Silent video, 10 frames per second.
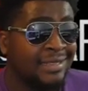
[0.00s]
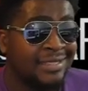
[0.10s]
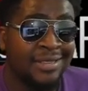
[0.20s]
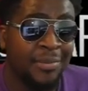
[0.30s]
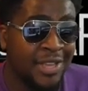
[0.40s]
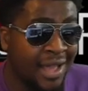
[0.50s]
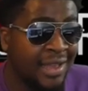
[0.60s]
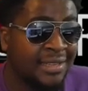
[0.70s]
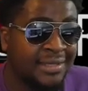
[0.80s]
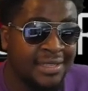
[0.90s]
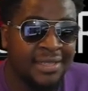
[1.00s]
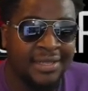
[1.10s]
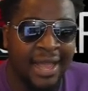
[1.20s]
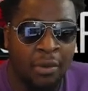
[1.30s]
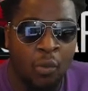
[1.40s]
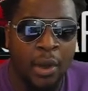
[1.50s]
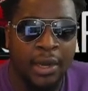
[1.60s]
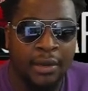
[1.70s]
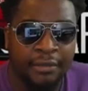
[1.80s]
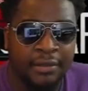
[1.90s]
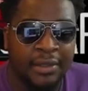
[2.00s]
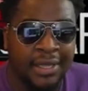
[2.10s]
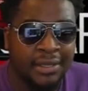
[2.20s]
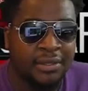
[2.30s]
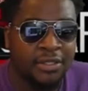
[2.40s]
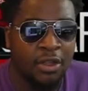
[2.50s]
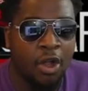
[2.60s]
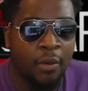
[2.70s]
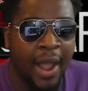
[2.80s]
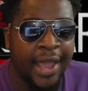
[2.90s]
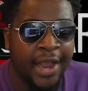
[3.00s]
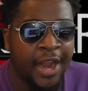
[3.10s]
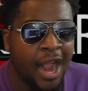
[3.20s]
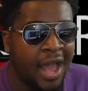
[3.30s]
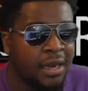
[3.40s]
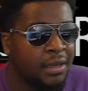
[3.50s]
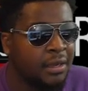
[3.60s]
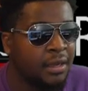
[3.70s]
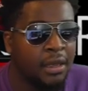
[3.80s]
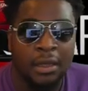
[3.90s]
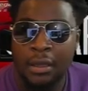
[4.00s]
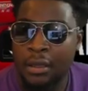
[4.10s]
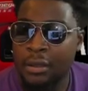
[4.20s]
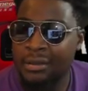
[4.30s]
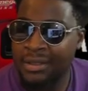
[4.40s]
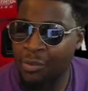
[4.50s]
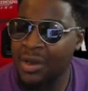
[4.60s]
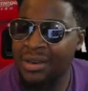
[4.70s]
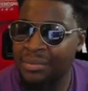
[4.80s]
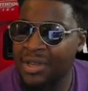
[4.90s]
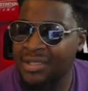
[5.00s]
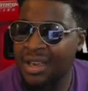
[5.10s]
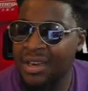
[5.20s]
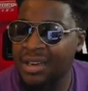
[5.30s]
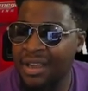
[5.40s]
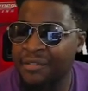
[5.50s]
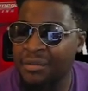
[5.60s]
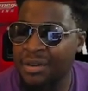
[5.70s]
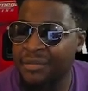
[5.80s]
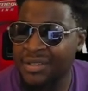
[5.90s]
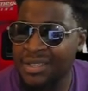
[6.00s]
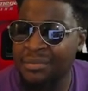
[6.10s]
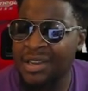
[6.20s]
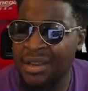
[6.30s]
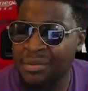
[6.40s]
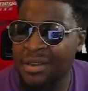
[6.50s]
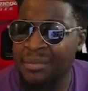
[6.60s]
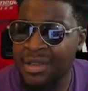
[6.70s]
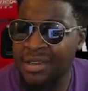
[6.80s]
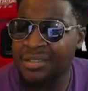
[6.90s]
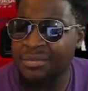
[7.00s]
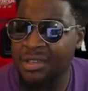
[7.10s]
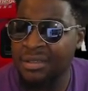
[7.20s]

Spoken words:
to be honest, this is like this song right here one of the best I heard, like, for real, yeah. For somebody that recommended to me.